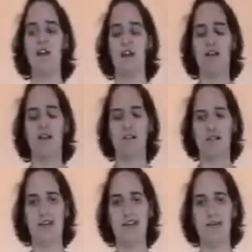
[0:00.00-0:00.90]
and
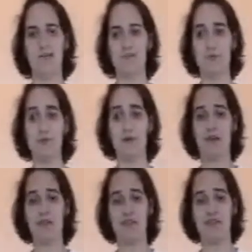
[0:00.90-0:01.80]
ending with 2
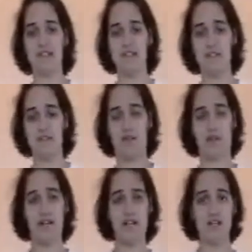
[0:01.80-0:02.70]
balls in your other
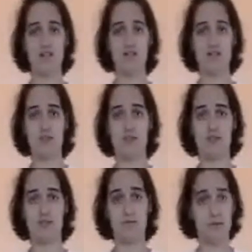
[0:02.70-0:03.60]
hand, you're going to
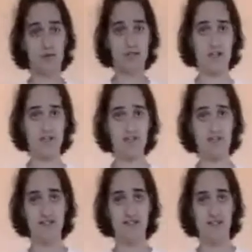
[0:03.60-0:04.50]
do 4
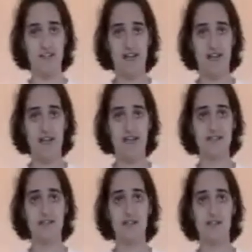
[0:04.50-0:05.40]
tosses
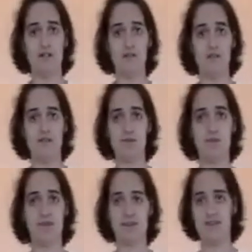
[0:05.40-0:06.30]
and end up with 2
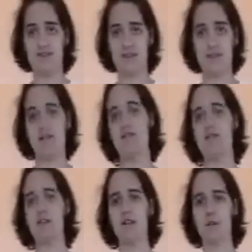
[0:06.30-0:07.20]
balls in the same hand you
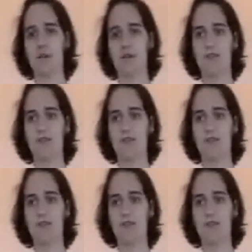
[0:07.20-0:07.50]
started with.